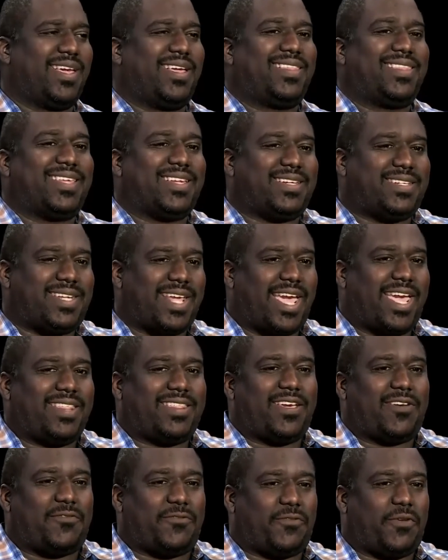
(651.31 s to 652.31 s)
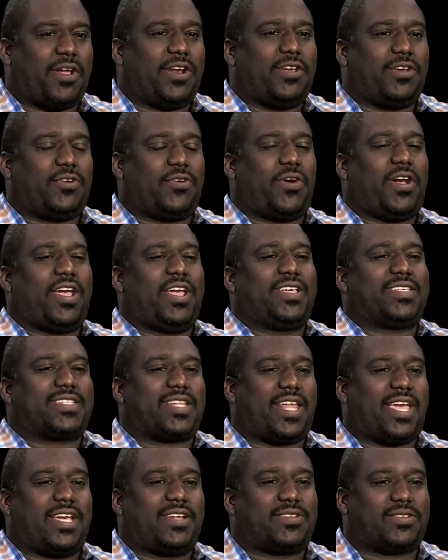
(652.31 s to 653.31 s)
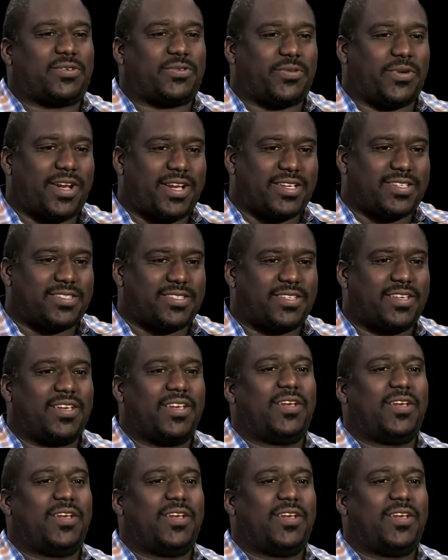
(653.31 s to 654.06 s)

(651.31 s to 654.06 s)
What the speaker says: the day that Freddie Gray is laid to rest.